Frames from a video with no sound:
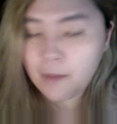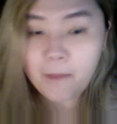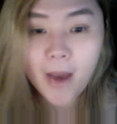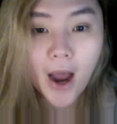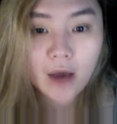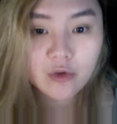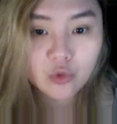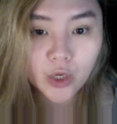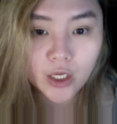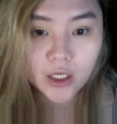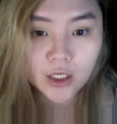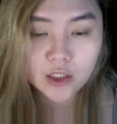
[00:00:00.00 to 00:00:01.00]

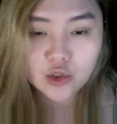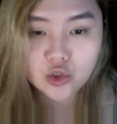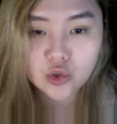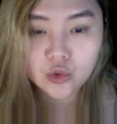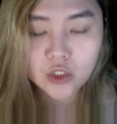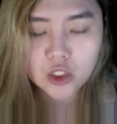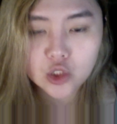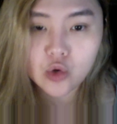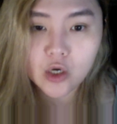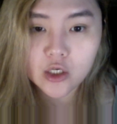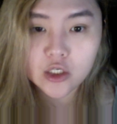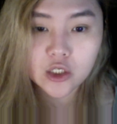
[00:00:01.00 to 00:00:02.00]
pathway into
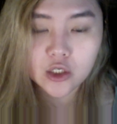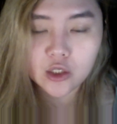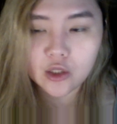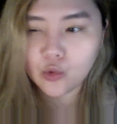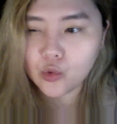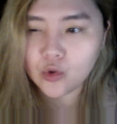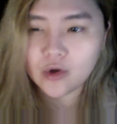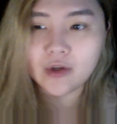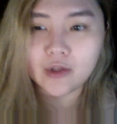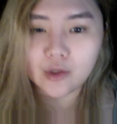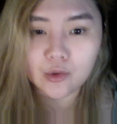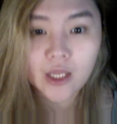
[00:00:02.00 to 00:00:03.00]
destruction or,
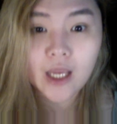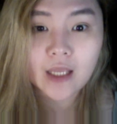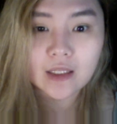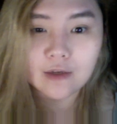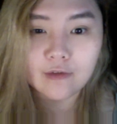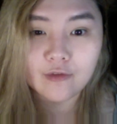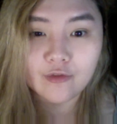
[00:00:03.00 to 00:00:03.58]
you know, negative